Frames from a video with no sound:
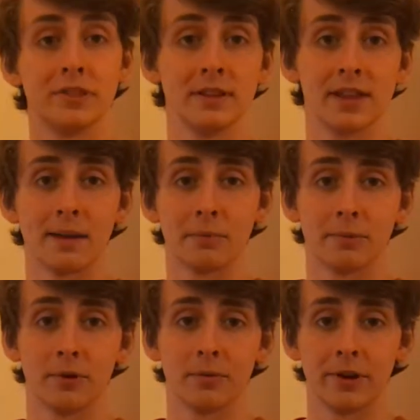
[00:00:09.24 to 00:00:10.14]
with the lab
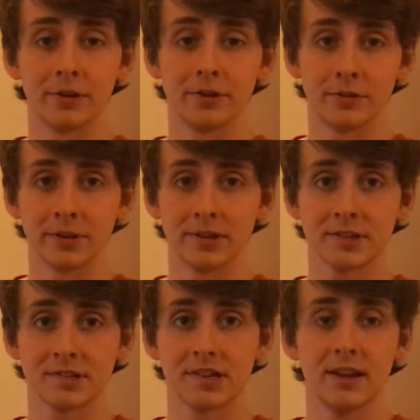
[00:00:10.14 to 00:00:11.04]
report while you're doing
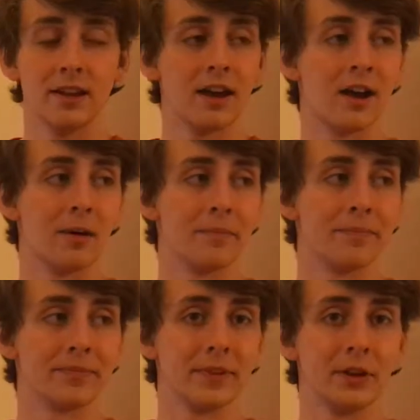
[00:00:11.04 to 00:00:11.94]
this,
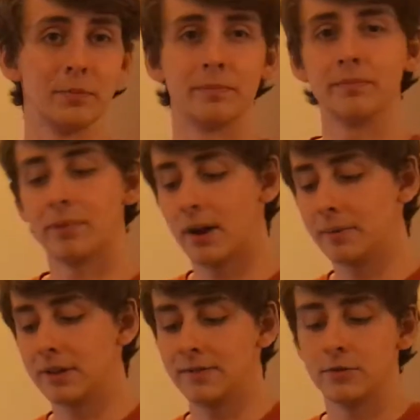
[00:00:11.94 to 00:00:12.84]
it'll
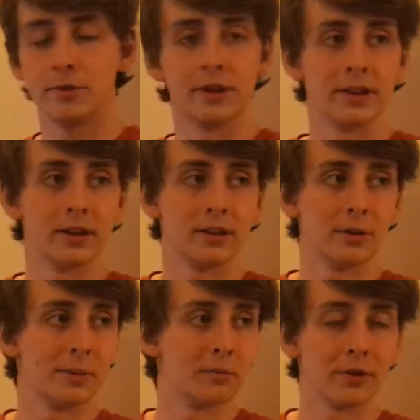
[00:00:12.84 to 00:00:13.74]
probably give you a
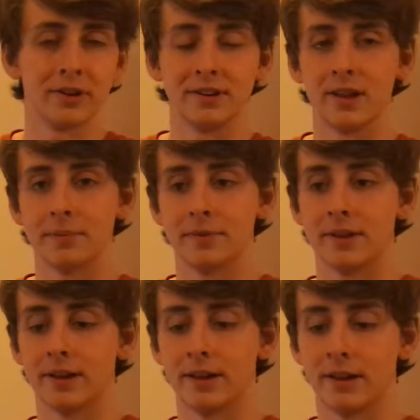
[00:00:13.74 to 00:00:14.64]
little bit more in-depth
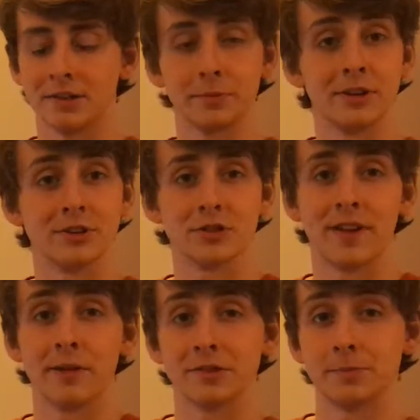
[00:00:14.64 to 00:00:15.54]
explanation
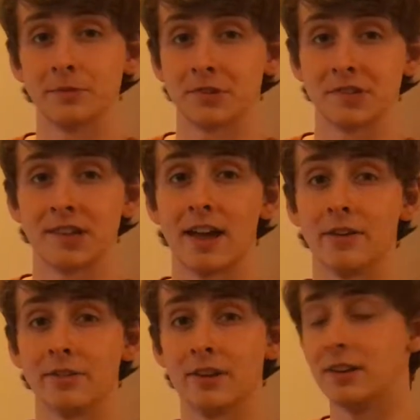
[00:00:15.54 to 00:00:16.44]
of how it's supposed to
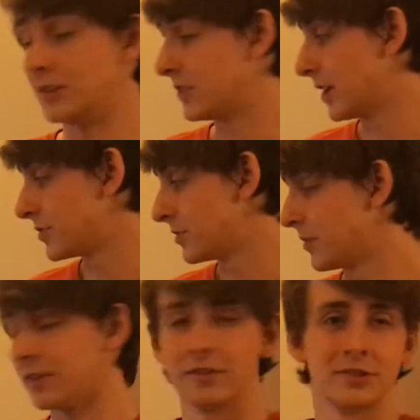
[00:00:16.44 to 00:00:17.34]
sound in each section
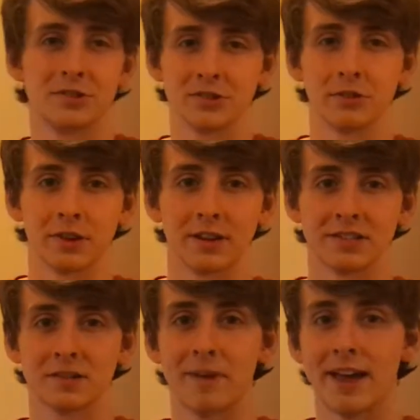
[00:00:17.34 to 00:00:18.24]
rather than just looking at
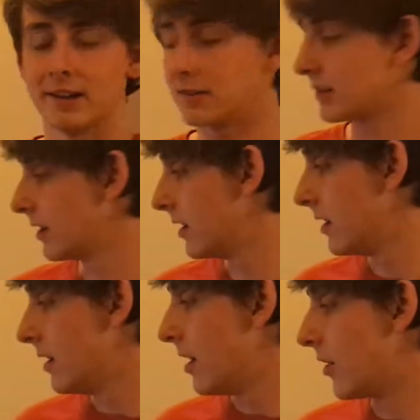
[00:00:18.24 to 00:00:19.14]
schematics.
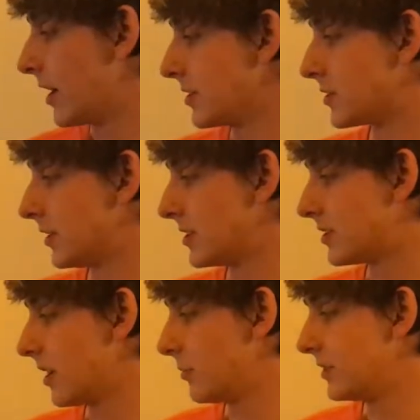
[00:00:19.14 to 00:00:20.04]
Okay, so let's
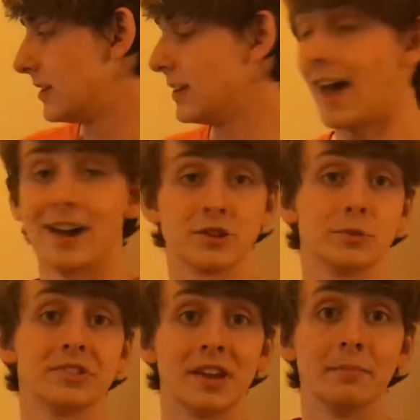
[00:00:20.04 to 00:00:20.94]
start with the
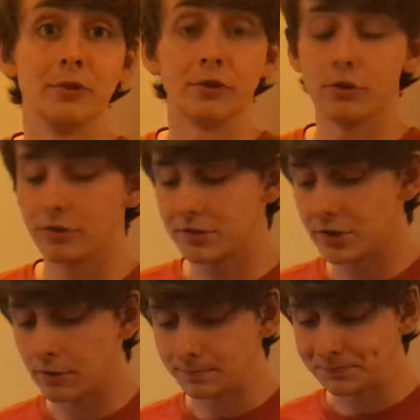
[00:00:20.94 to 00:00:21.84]
actual sample and hold.
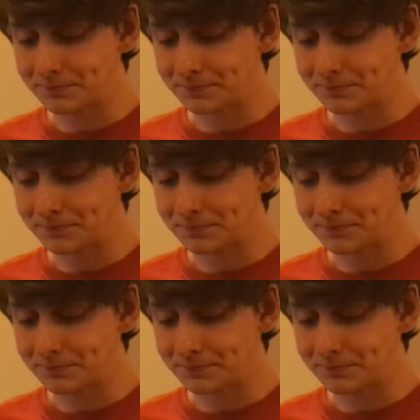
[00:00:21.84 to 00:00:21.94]
So